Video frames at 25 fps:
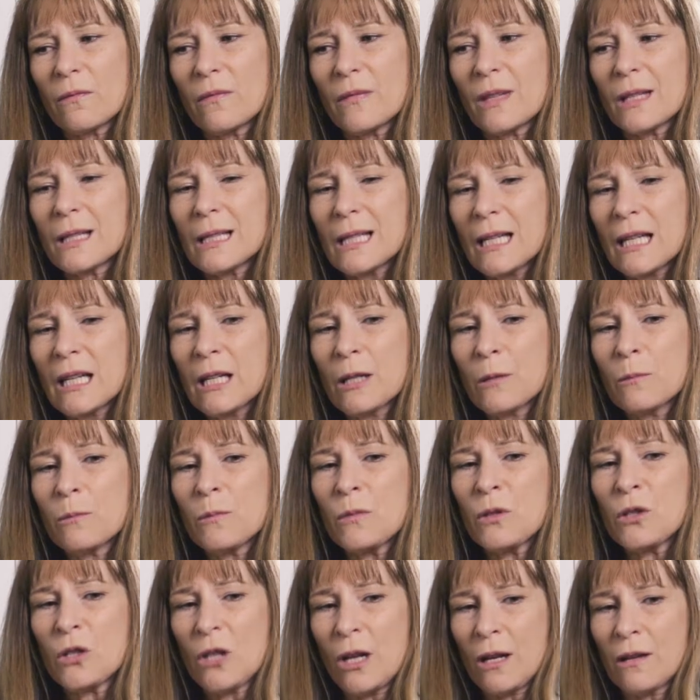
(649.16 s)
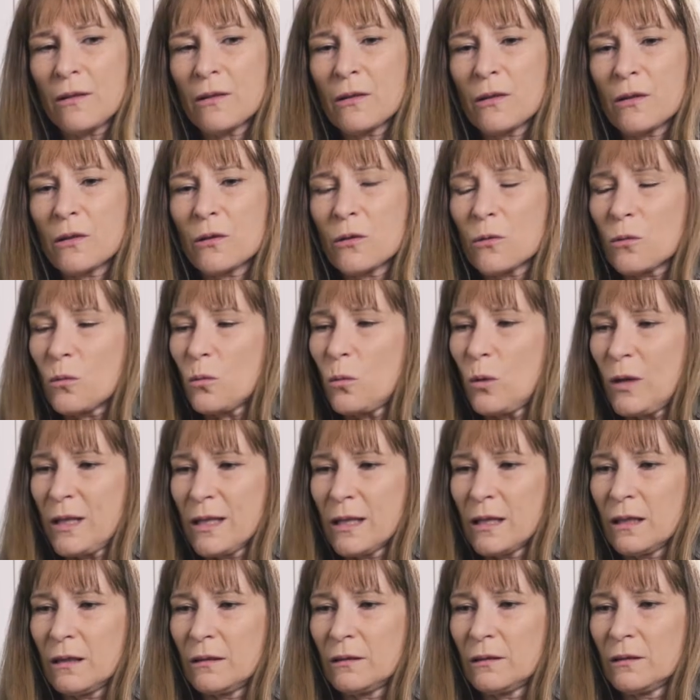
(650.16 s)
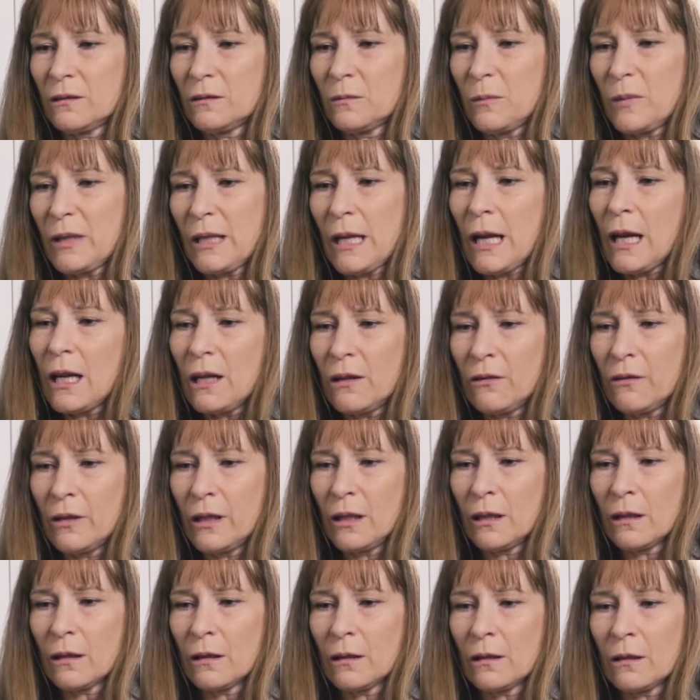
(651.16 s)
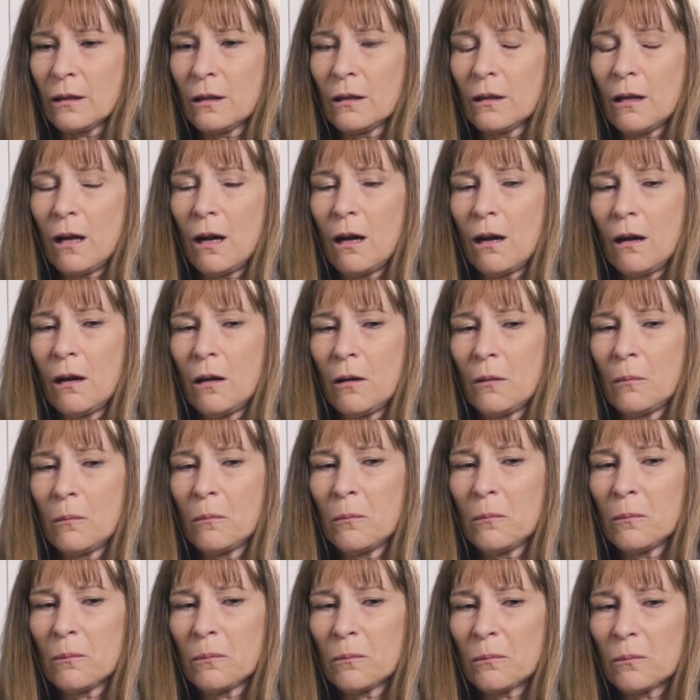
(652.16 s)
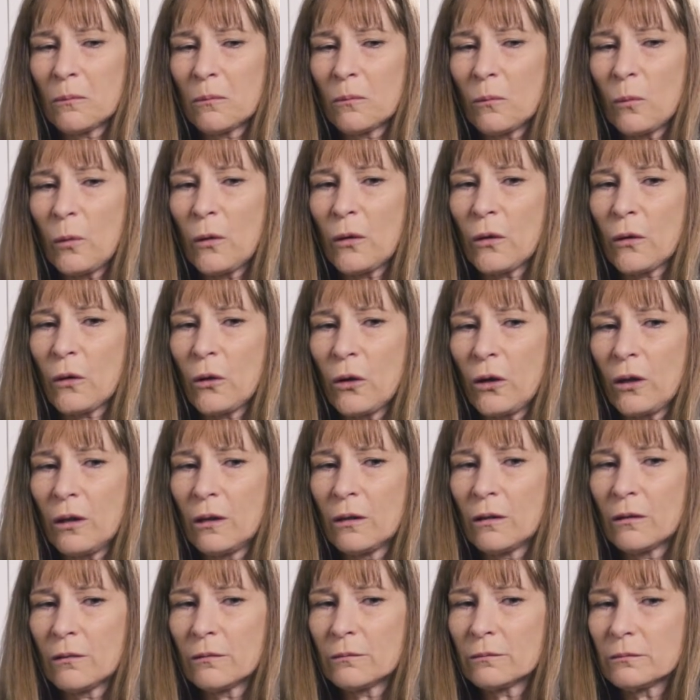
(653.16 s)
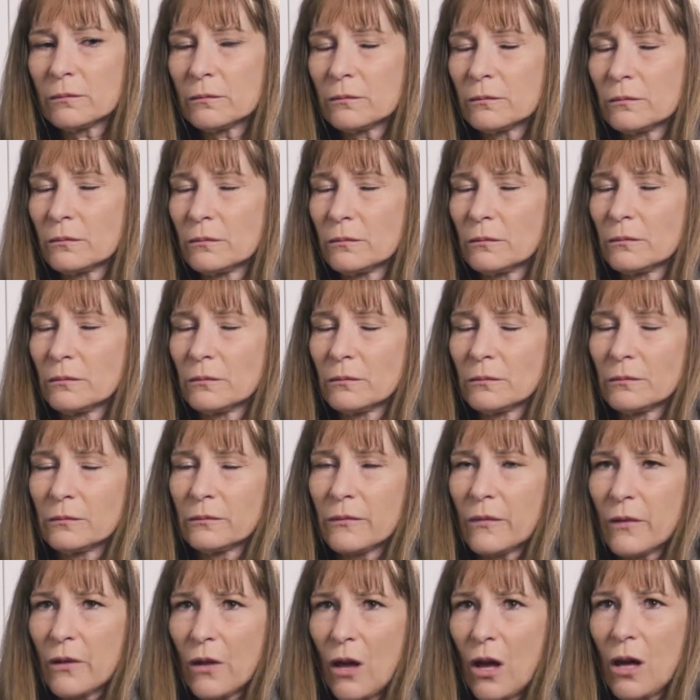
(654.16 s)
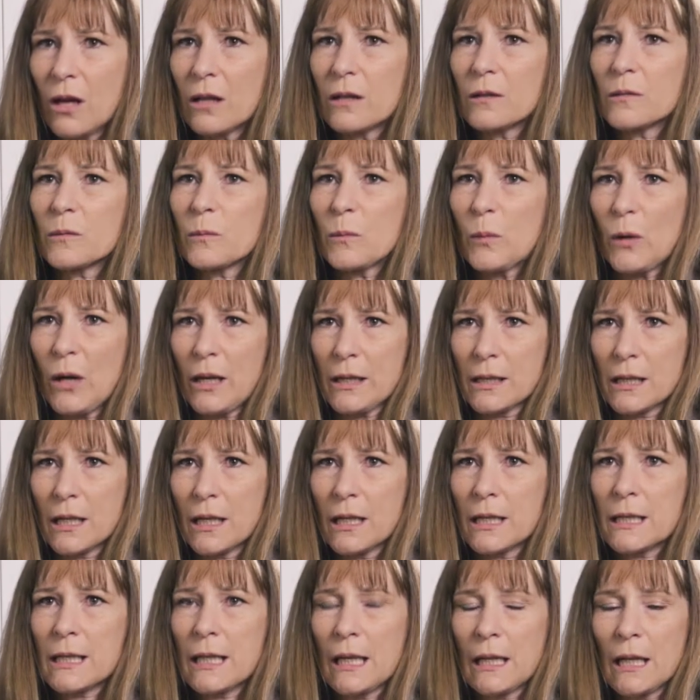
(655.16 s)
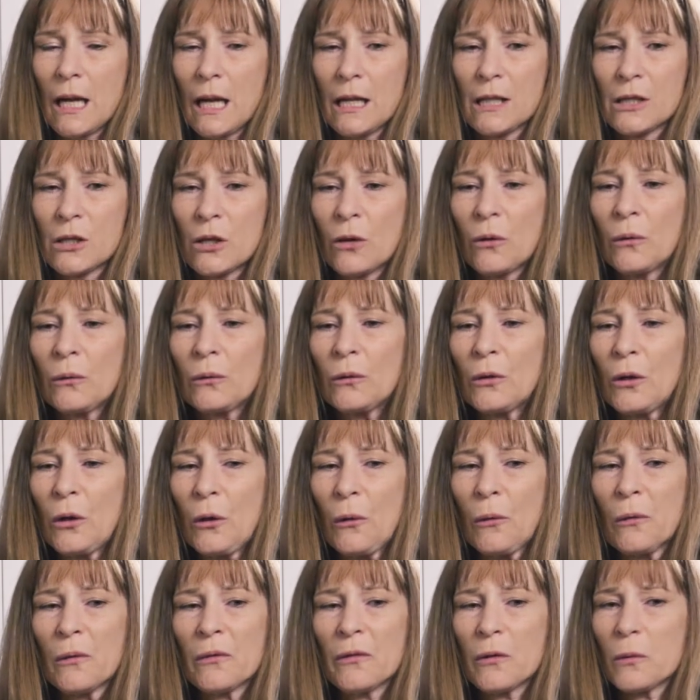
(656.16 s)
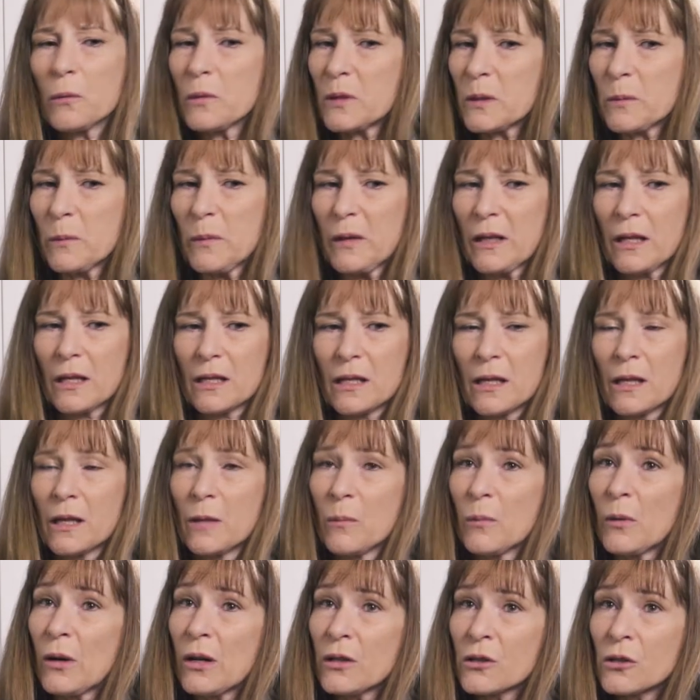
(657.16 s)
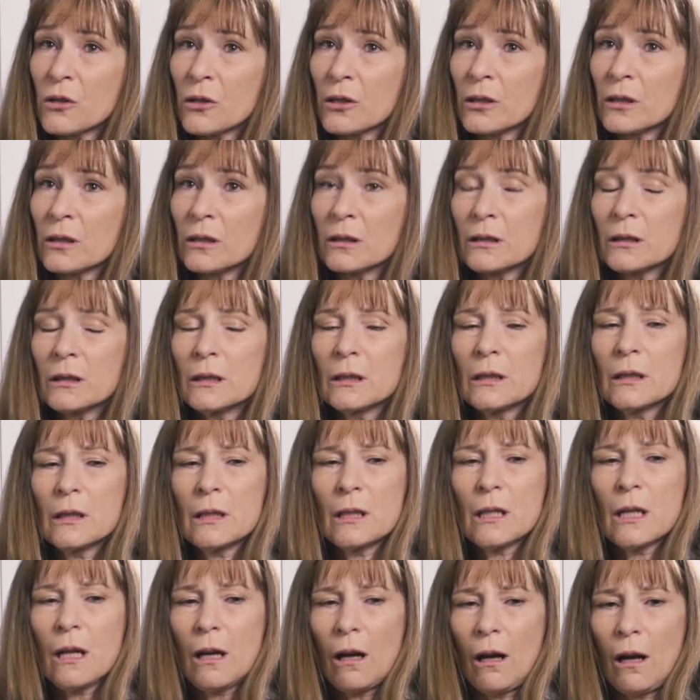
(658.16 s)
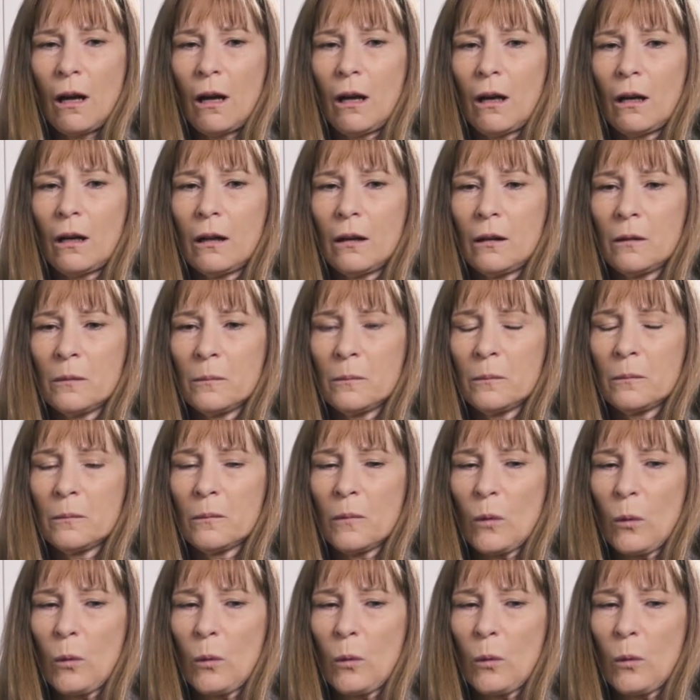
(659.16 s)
The team just wasn't behaving um, with good thought process, and I don't know if it was because of the pressure um,